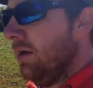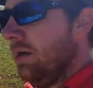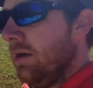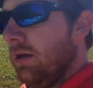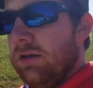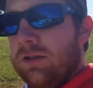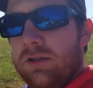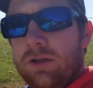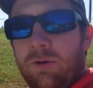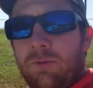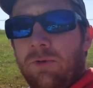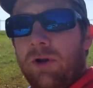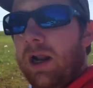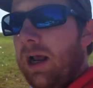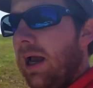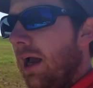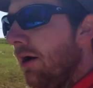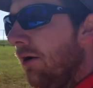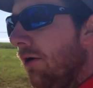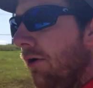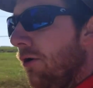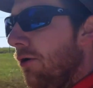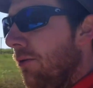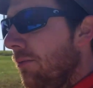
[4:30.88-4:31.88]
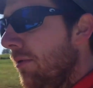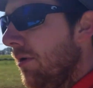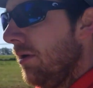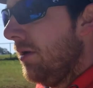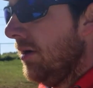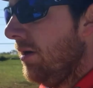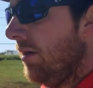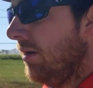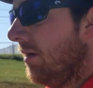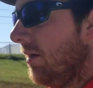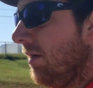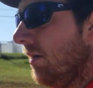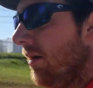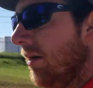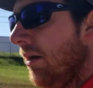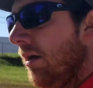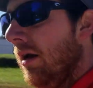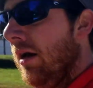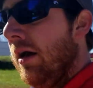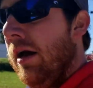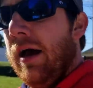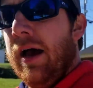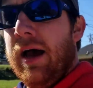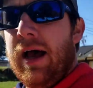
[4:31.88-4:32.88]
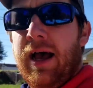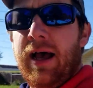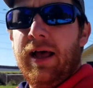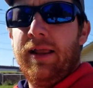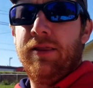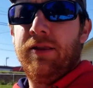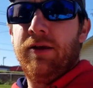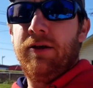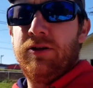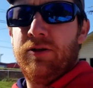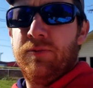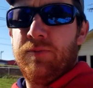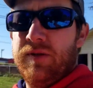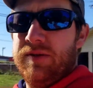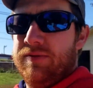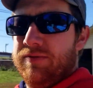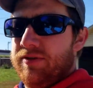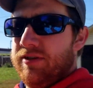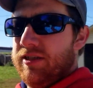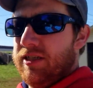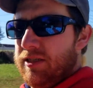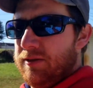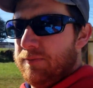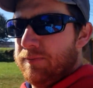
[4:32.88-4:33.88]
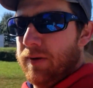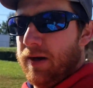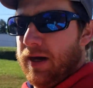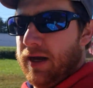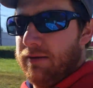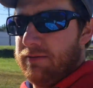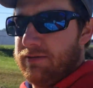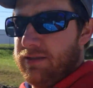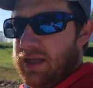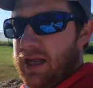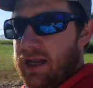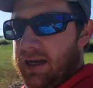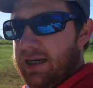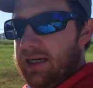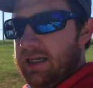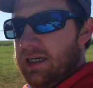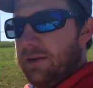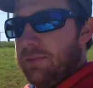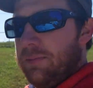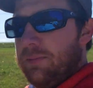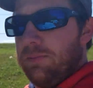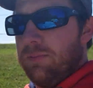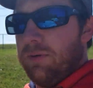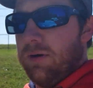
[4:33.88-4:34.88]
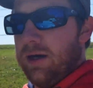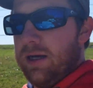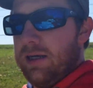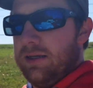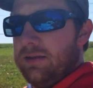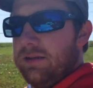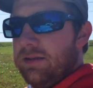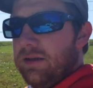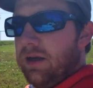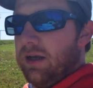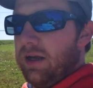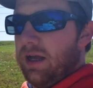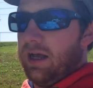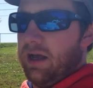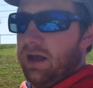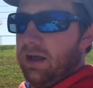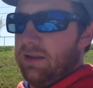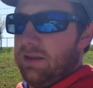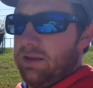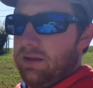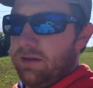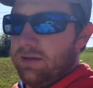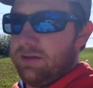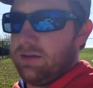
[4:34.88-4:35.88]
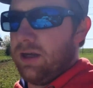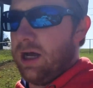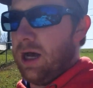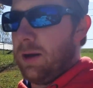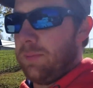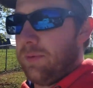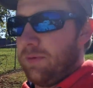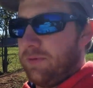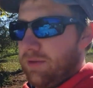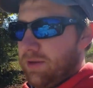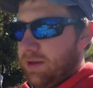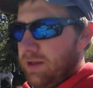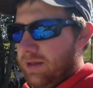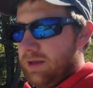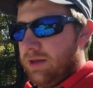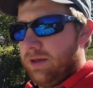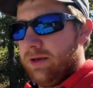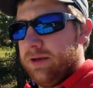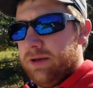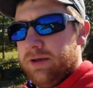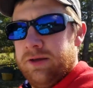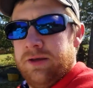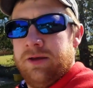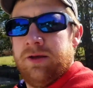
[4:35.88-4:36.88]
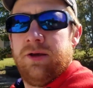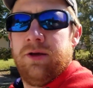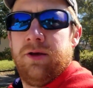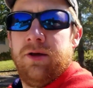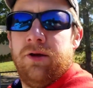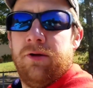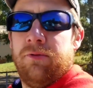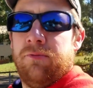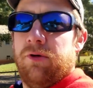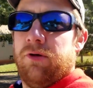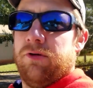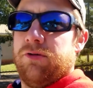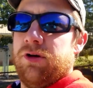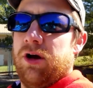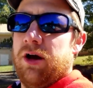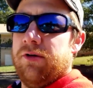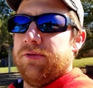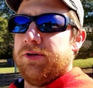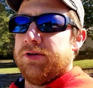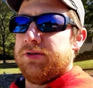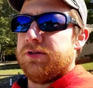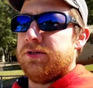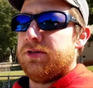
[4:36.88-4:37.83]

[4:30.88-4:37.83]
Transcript: So when I got home, I had those PVC pipes that I needed to place at the top of the row covers.